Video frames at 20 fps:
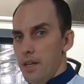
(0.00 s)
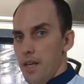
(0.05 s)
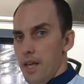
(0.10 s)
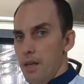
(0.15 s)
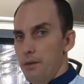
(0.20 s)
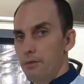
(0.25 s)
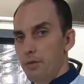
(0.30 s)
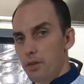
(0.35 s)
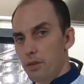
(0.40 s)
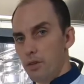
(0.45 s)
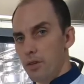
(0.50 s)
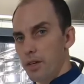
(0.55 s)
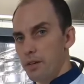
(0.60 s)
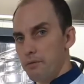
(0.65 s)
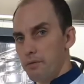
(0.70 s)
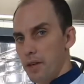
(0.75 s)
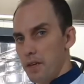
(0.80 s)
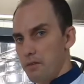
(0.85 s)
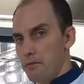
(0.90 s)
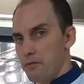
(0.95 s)
If you're
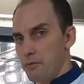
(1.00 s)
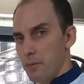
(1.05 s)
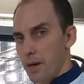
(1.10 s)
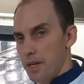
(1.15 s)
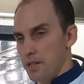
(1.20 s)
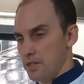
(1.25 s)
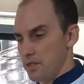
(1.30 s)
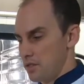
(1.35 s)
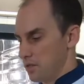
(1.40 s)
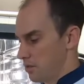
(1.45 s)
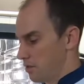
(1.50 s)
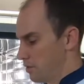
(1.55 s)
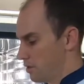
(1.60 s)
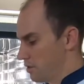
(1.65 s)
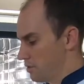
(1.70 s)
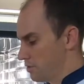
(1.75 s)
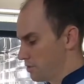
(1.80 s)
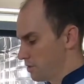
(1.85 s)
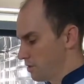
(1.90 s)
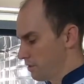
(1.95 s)
looking for information on
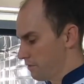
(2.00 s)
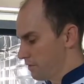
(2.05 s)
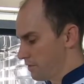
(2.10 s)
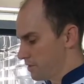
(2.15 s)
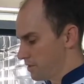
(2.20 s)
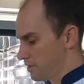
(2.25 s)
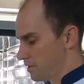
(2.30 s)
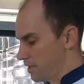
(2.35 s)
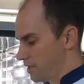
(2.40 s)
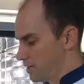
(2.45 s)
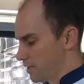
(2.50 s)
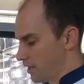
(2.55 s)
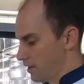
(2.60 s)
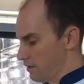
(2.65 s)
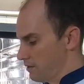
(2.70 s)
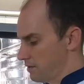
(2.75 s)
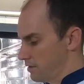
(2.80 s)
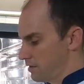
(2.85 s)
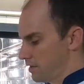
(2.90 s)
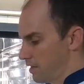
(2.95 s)
your service
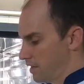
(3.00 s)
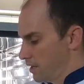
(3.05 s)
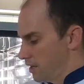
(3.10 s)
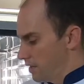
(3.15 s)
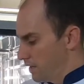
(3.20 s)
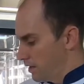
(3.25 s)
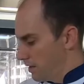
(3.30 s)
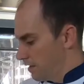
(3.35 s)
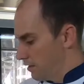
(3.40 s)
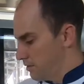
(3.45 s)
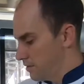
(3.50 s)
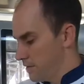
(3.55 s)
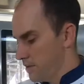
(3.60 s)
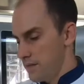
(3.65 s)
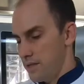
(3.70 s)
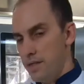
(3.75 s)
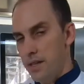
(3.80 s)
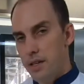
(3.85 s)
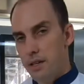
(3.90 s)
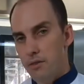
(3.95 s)
details, there's a
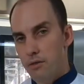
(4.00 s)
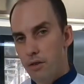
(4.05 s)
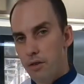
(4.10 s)
sticker